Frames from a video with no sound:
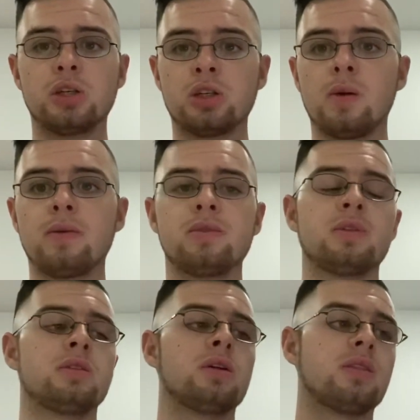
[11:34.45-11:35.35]
show
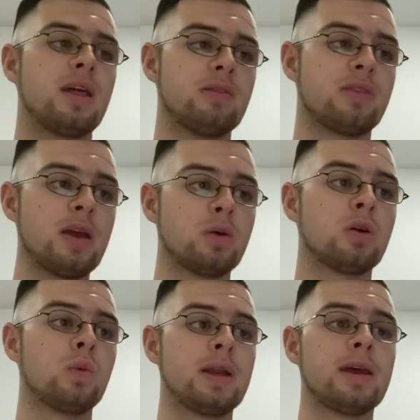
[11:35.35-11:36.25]
everything that if they want to
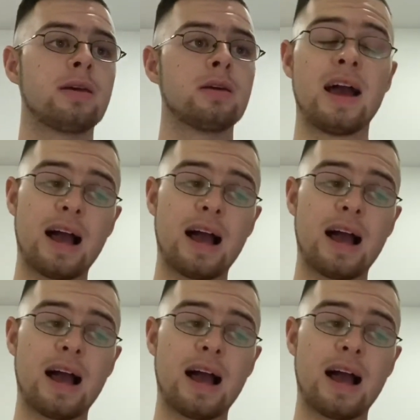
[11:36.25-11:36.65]
win it,